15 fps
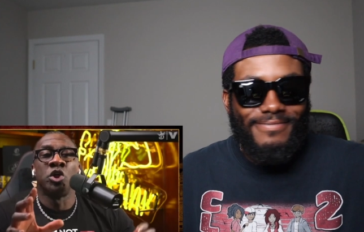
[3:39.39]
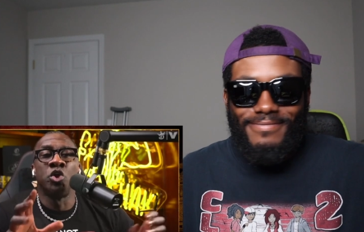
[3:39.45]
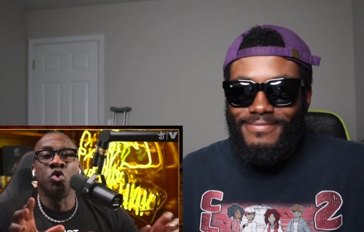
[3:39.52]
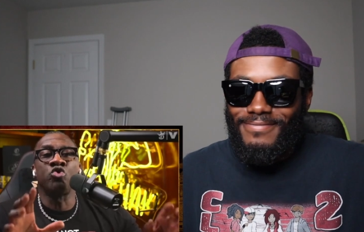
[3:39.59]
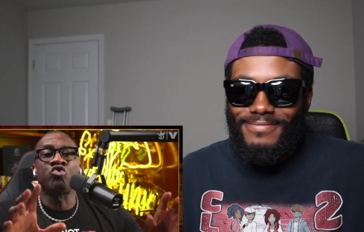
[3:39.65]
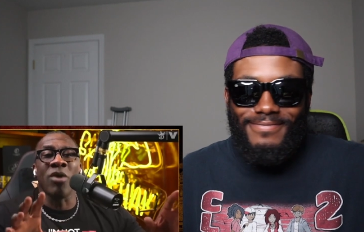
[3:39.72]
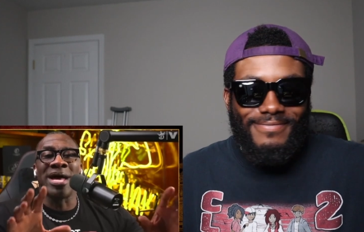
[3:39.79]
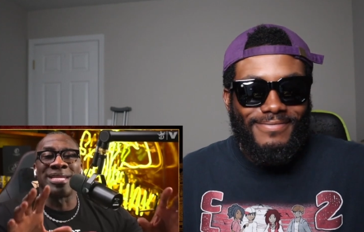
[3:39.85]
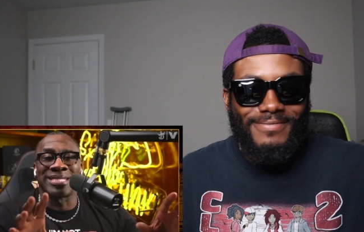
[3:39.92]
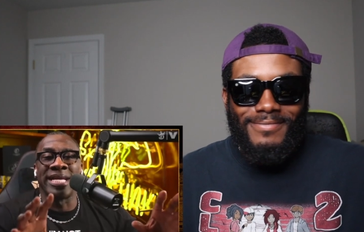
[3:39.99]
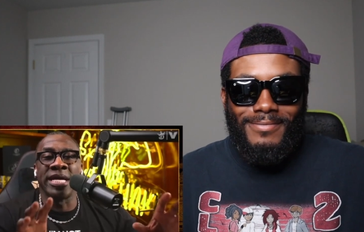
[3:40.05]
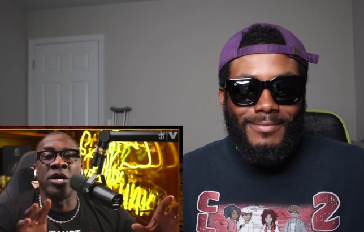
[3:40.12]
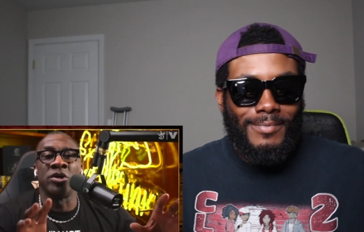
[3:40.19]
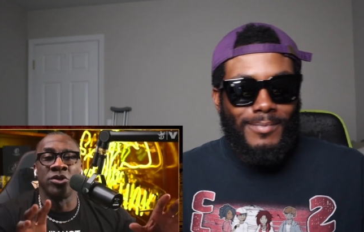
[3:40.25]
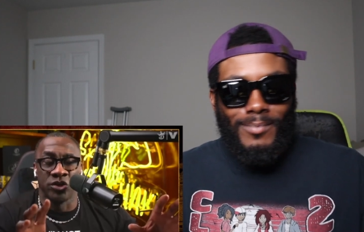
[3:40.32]
Speaker 1: You try to
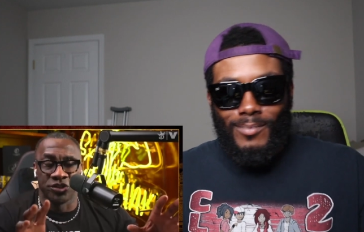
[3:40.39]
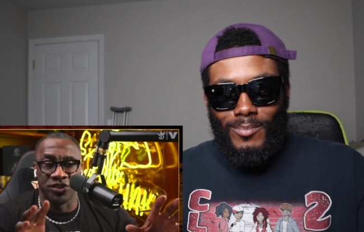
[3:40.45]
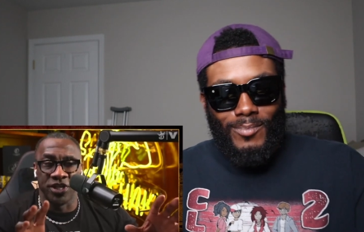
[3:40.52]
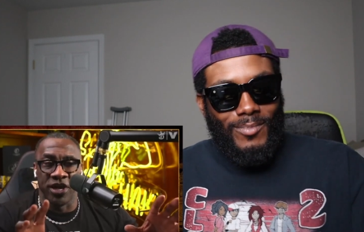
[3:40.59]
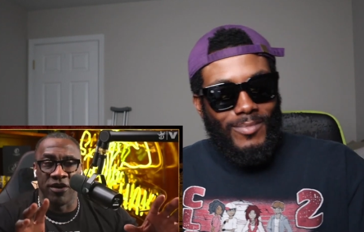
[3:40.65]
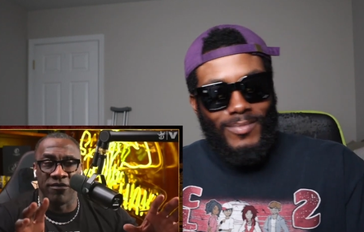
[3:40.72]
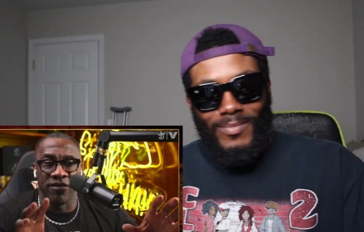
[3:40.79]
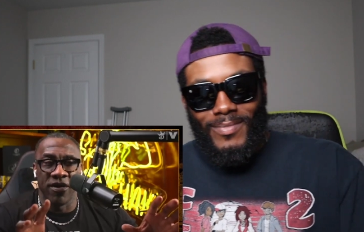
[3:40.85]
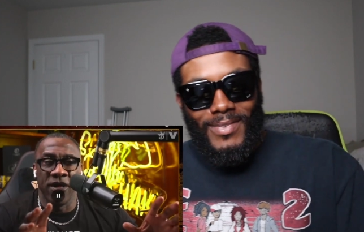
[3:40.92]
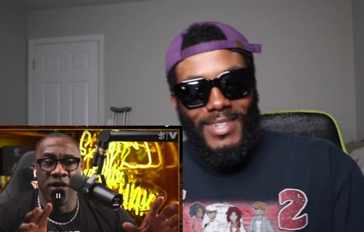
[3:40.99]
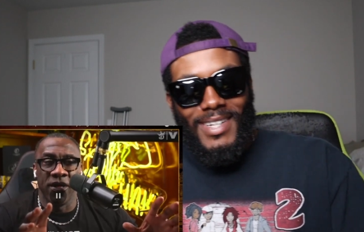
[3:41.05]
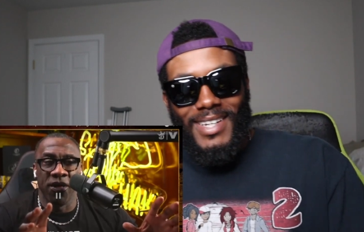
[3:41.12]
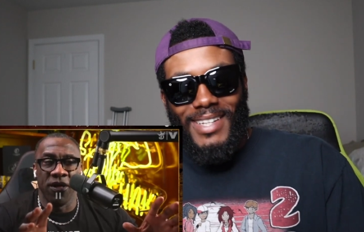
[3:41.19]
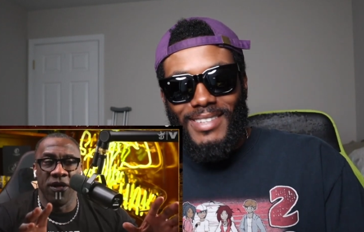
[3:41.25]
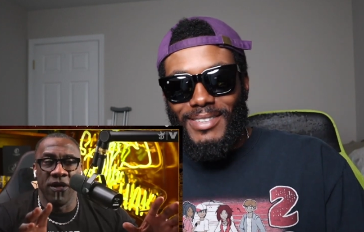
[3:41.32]
tell yourself.
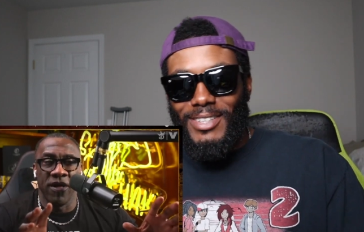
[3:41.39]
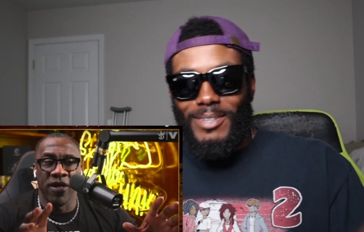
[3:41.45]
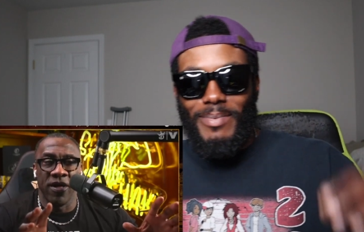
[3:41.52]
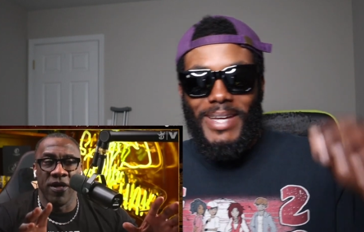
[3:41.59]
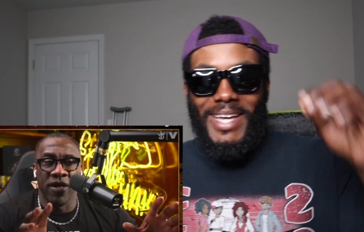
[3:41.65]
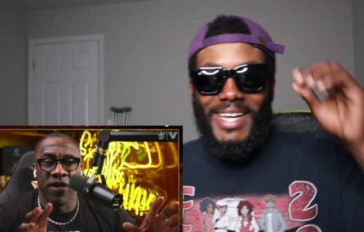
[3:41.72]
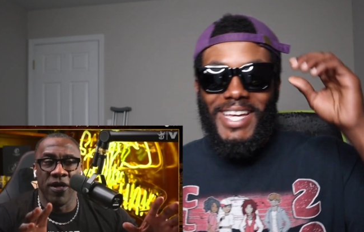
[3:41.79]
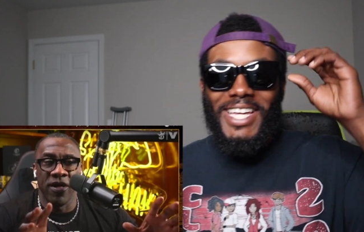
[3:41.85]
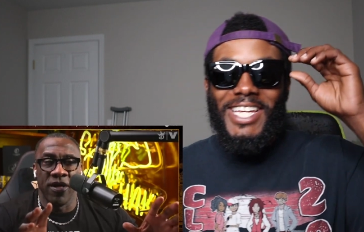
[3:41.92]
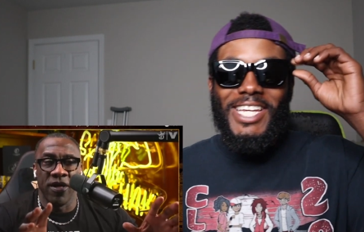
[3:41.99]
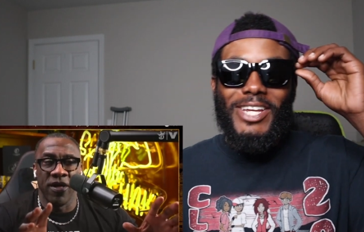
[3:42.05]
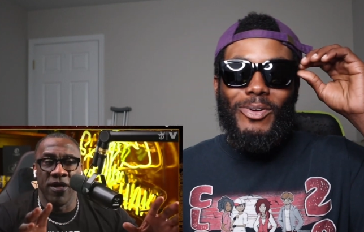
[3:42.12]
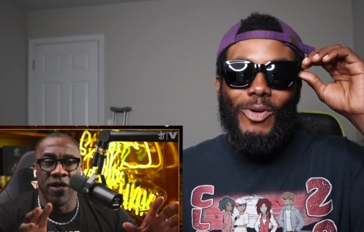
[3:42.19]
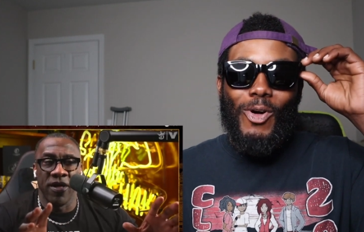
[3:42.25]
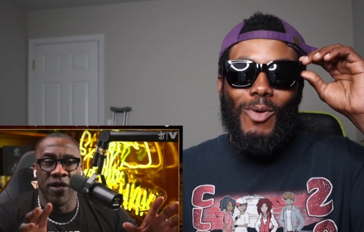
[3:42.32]
Speaker 2: Look, man,
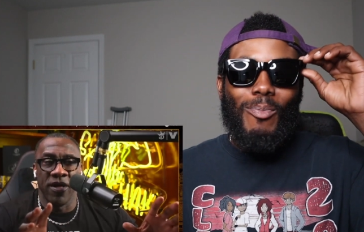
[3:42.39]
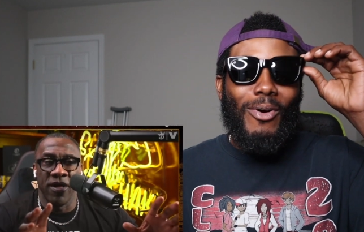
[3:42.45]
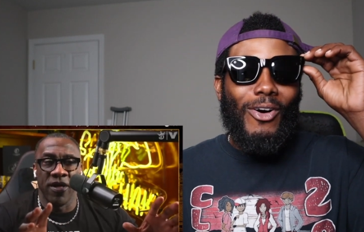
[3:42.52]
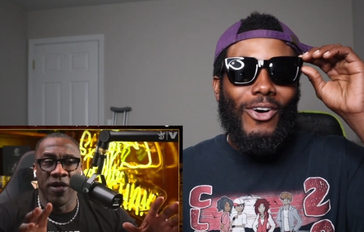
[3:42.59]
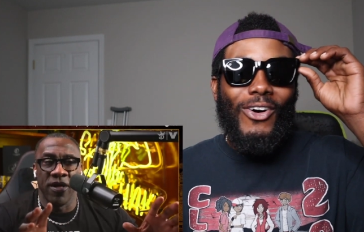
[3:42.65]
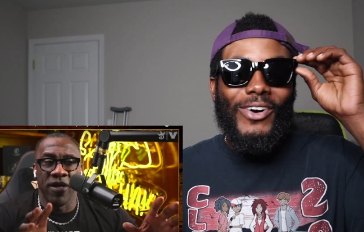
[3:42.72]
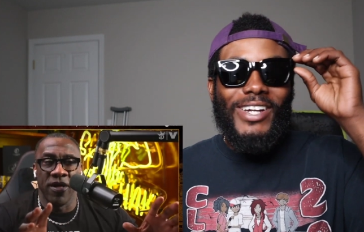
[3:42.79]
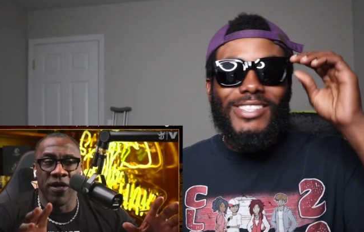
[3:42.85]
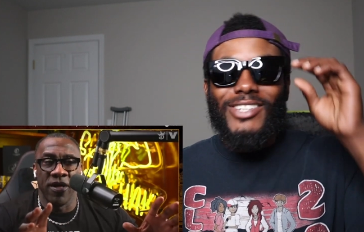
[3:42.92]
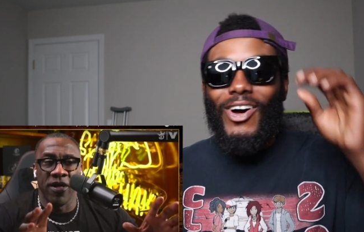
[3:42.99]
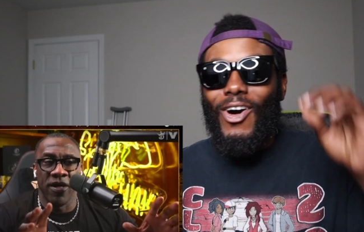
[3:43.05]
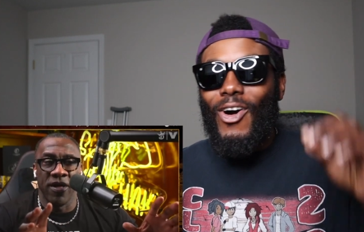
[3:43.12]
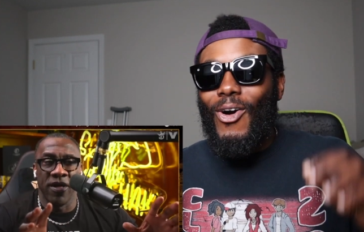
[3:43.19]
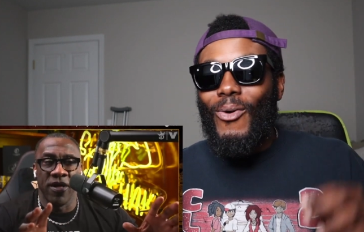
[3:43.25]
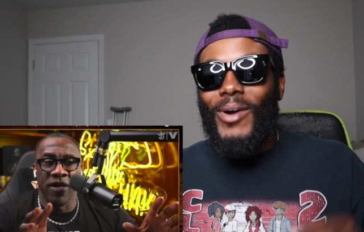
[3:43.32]
hero ball is
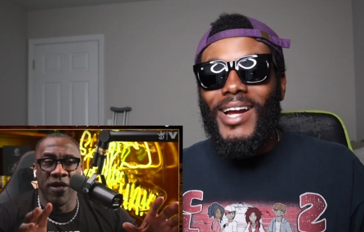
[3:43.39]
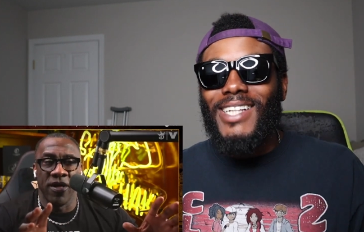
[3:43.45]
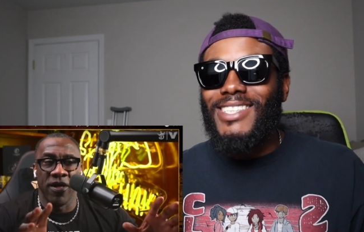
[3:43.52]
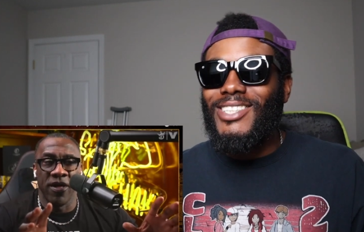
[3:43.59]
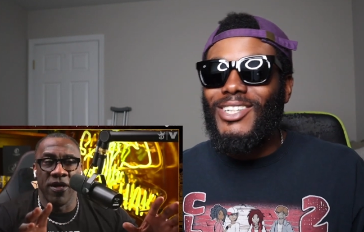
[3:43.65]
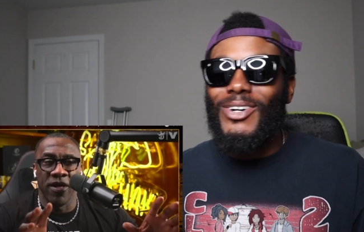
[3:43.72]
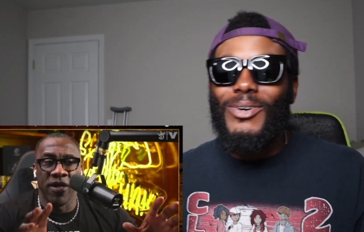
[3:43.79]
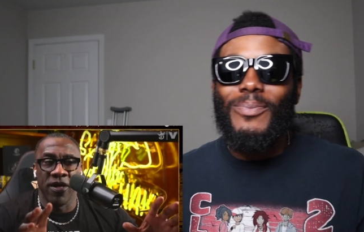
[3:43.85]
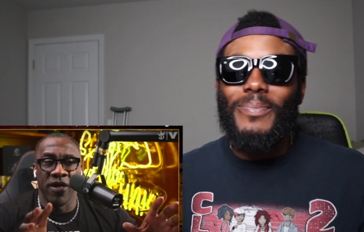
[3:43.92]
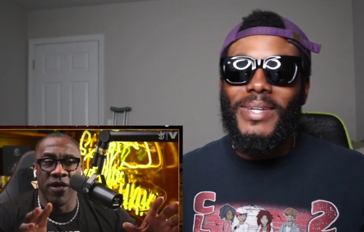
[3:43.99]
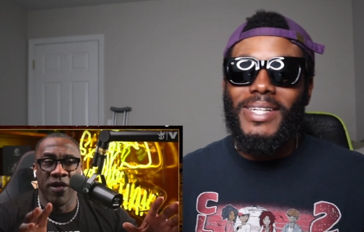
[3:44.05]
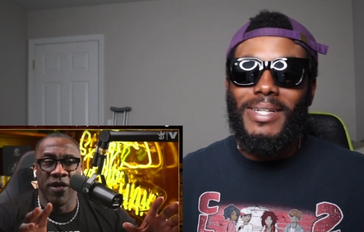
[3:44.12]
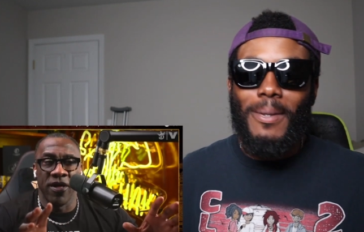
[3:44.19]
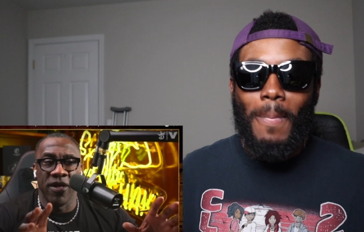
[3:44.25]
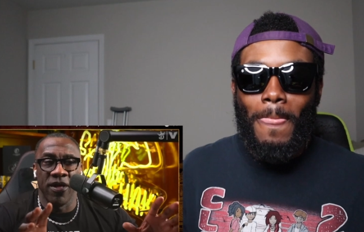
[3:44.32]
always gonna
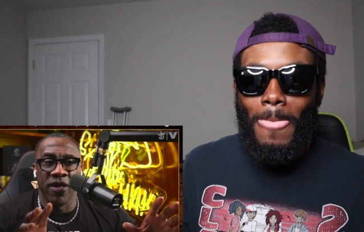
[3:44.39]
be.